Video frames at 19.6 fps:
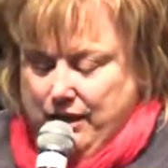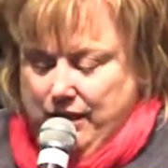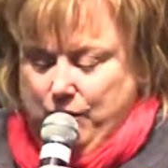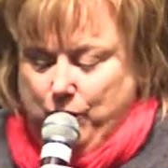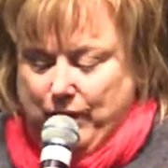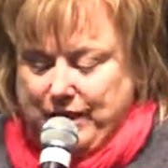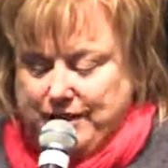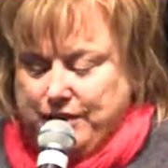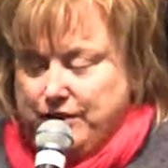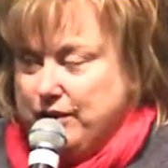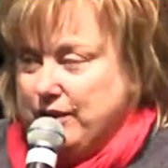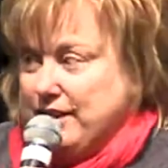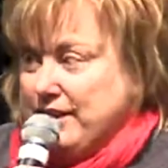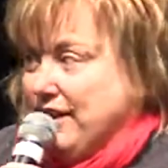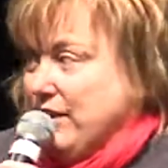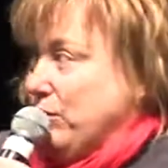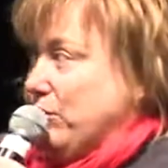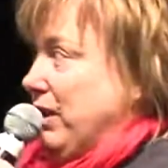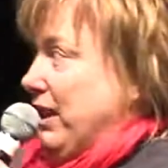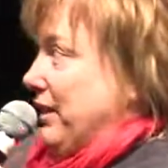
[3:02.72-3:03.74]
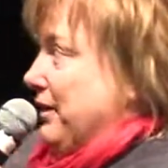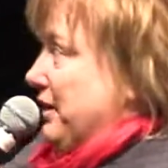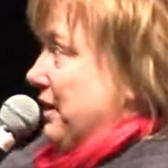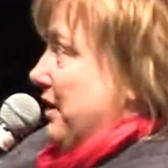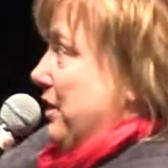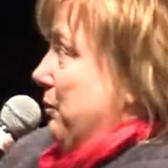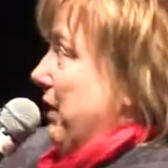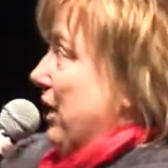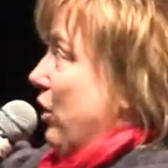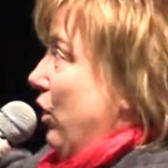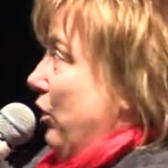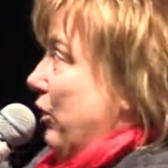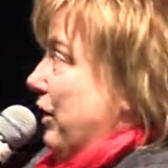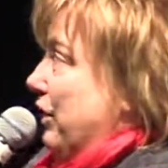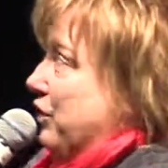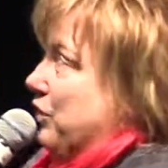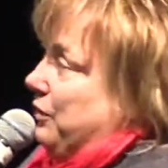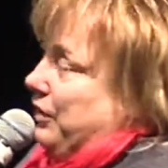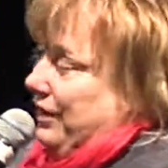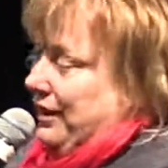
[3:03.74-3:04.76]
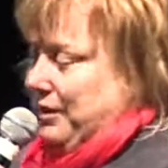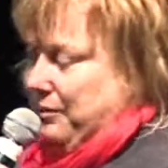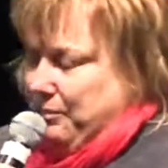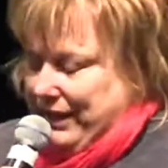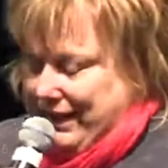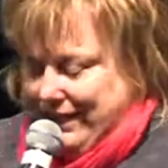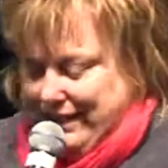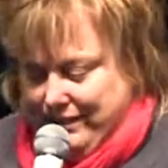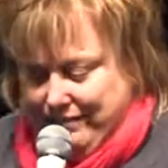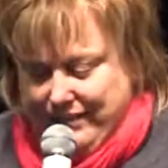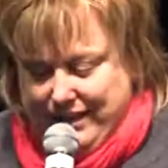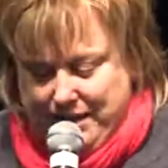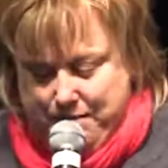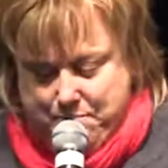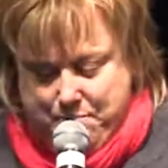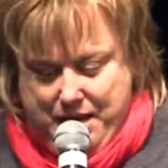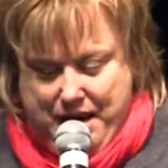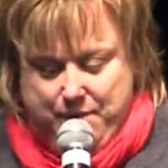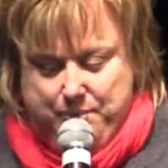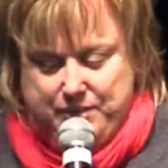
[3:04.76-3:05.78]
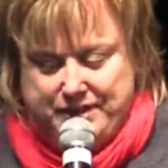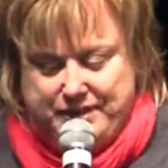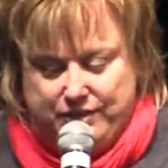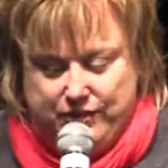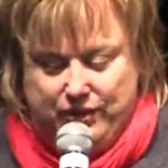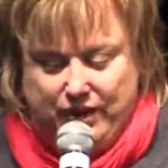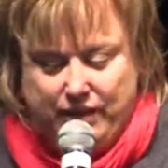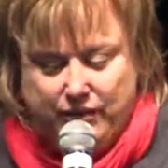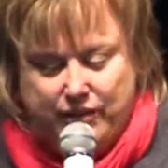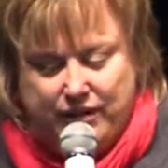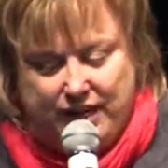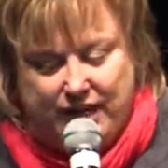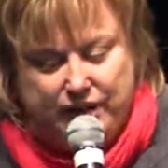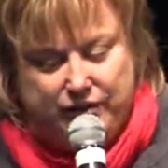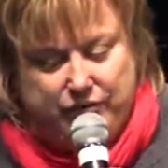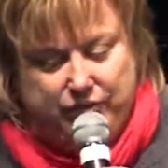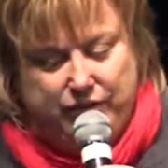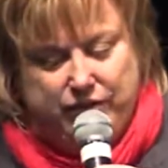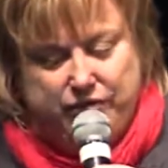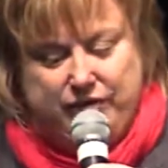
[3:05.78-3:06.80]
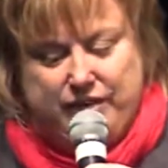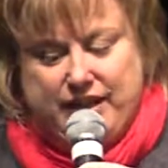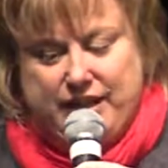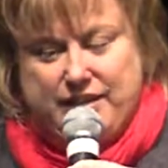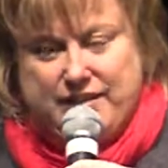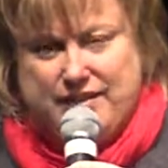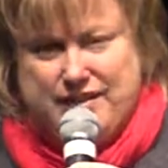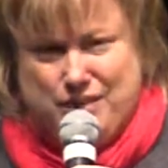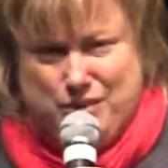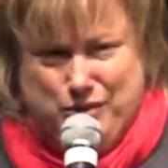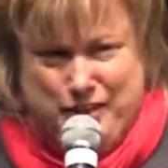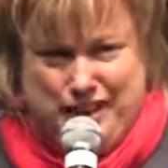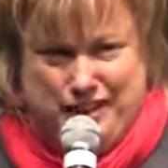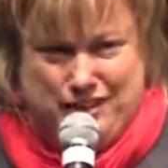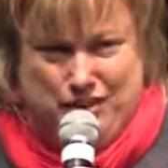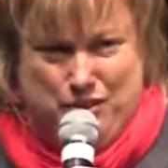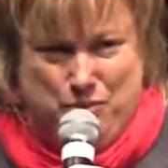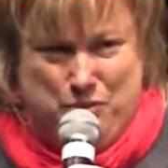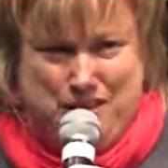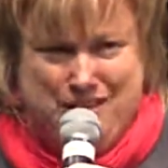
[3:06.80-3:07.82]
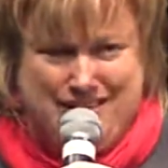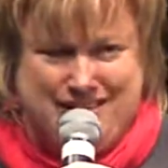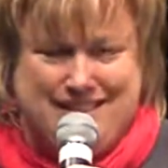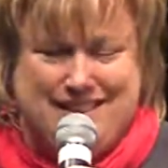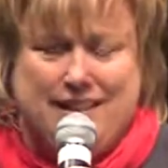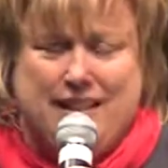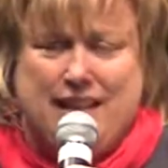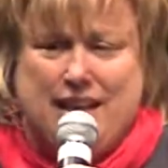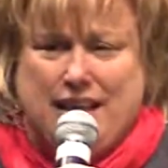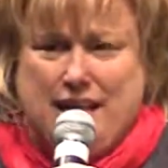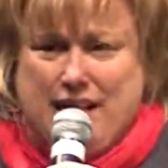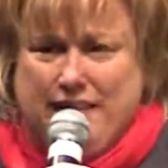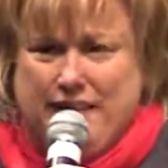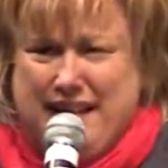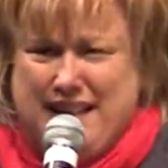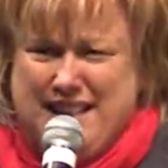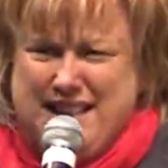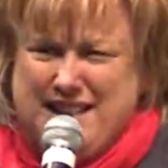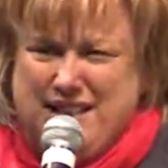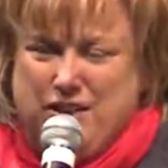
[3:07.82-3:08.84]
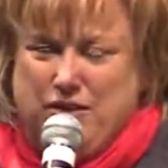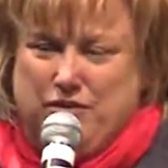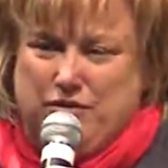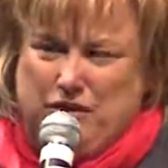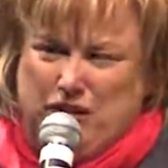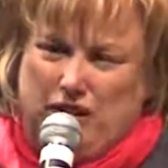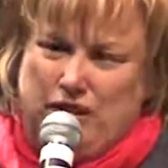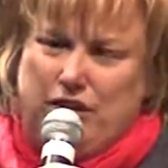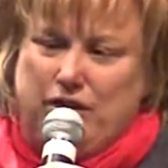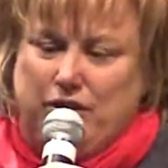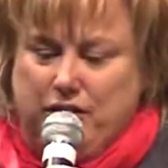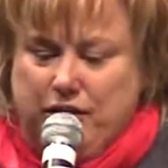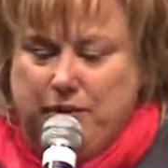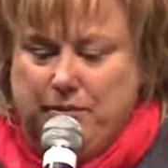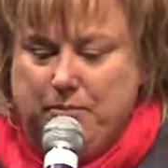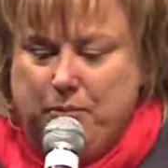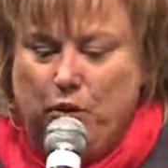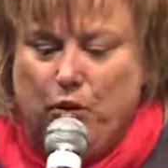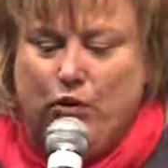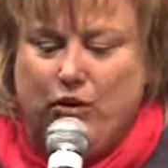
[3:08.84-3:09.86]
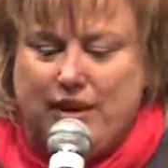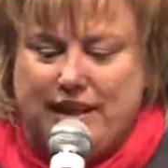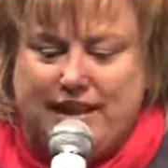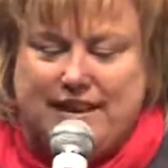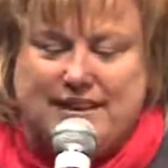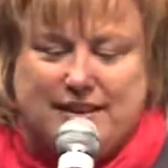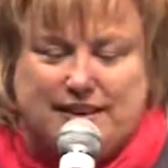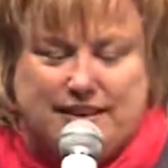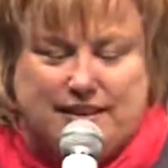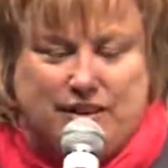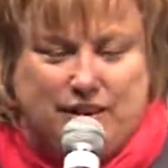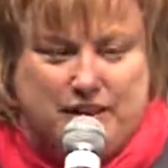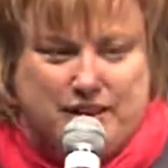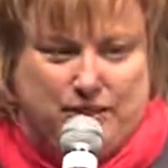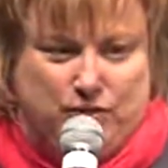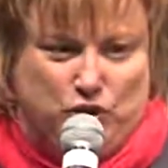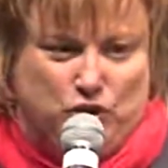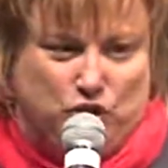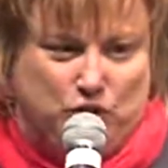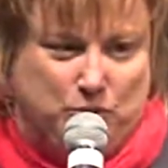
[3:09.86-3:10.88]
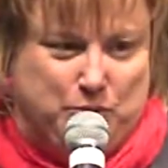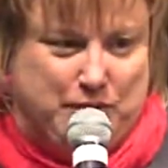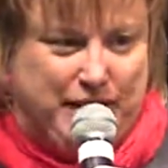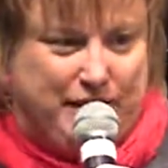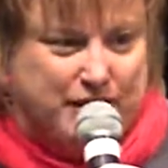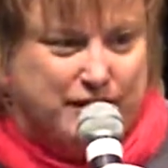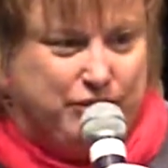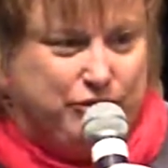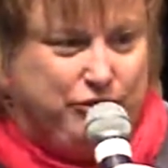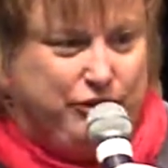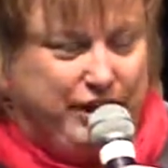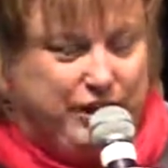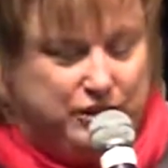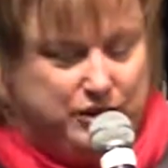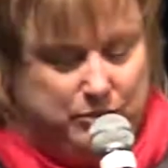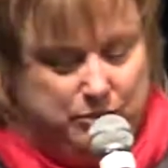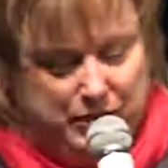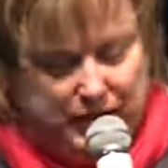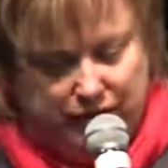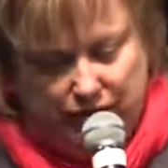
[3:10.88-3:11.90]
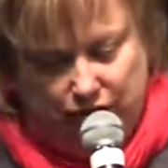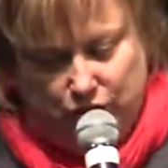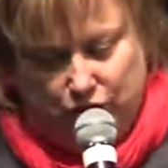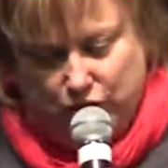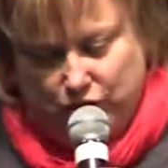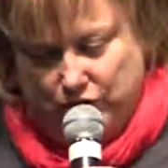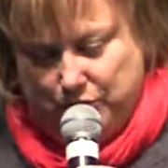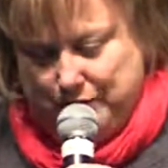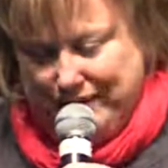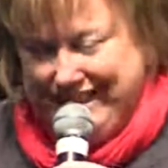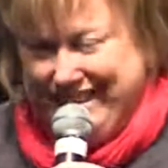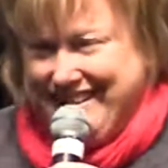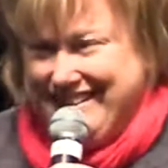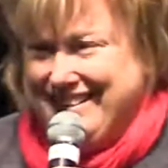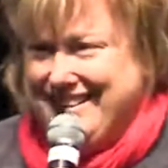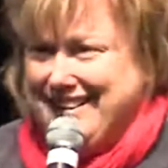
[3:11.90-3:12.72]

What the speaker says: Western New South Wales is the big orange part of that map. It's 385,000 square kilometres. That's, you know, more or less the size of Germany. It's a fraction bigger than Germany.